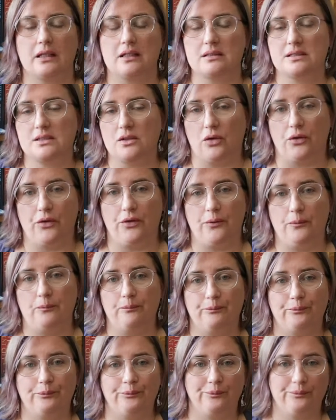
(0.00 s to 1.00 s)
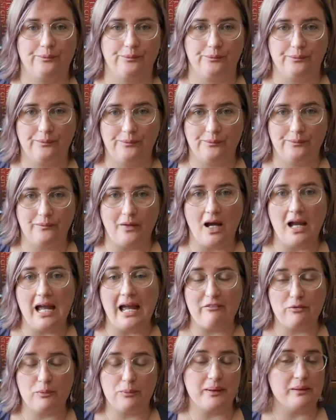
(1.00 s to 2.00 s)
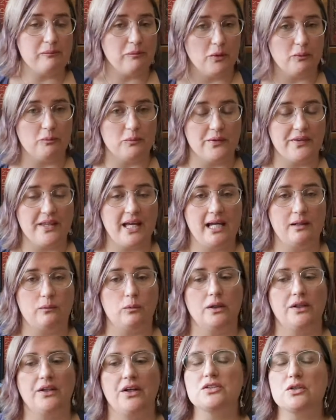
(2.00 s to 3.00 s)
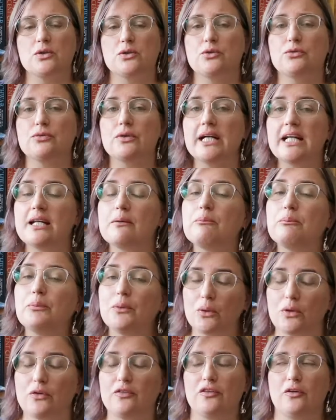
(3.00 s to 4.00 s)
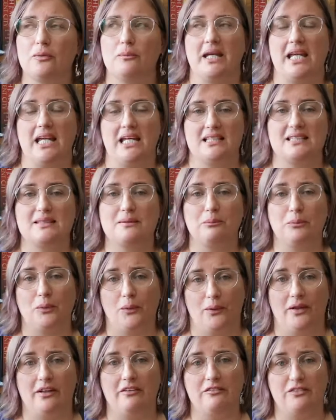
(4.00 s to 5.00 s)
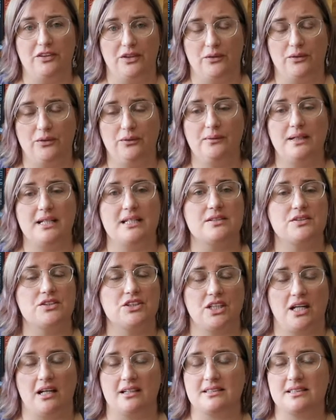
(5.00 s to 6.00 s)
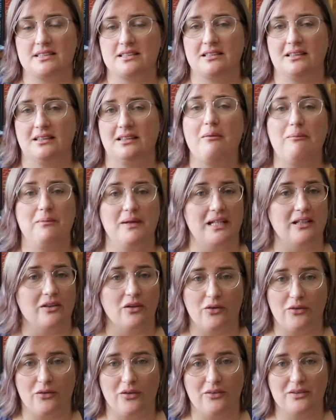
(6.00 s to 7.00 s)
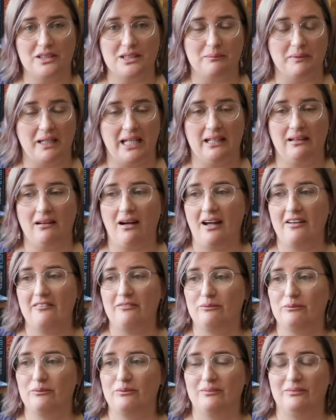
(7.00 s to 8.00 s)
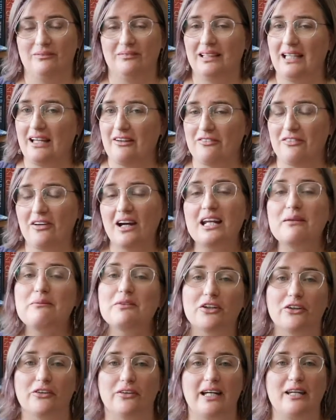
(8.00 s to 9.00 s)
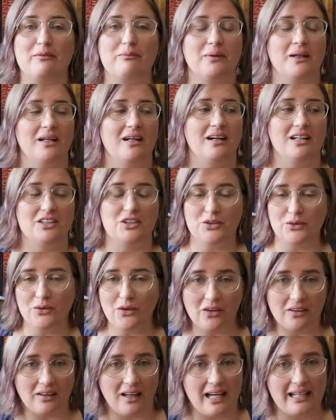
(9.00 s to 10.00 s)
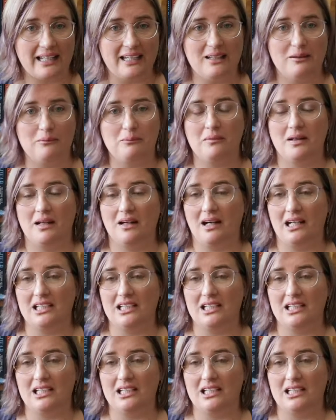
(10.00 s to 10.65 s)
So I have a big problem with Edward. So to read a book from his point of view is just a big no-no to me. I find him a creep. I do not like him.